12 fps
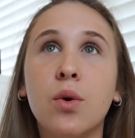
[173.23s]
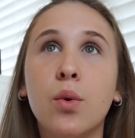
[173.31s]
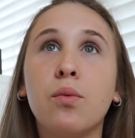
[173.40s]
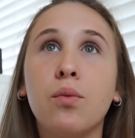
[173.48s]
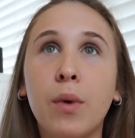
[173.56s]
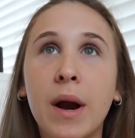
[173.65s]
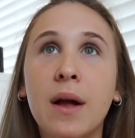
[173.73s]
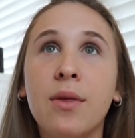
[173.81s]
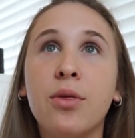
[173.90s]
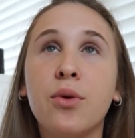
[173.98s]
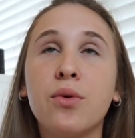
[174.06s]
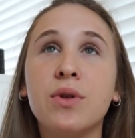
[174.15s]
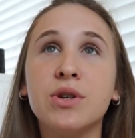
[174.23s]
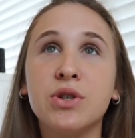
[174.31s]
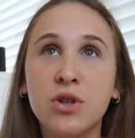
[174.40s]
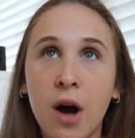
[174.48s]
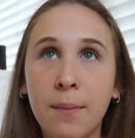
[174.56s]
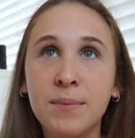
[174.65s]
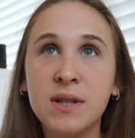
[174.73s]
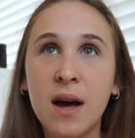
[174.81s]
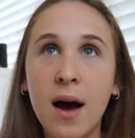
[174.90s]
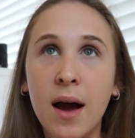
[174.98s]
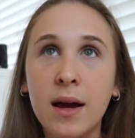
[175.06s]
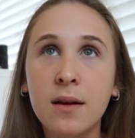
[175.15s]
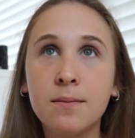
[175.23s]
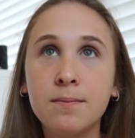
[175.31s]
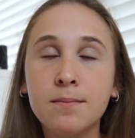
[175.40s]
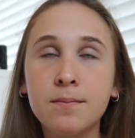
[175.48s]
we ran through the stop sign.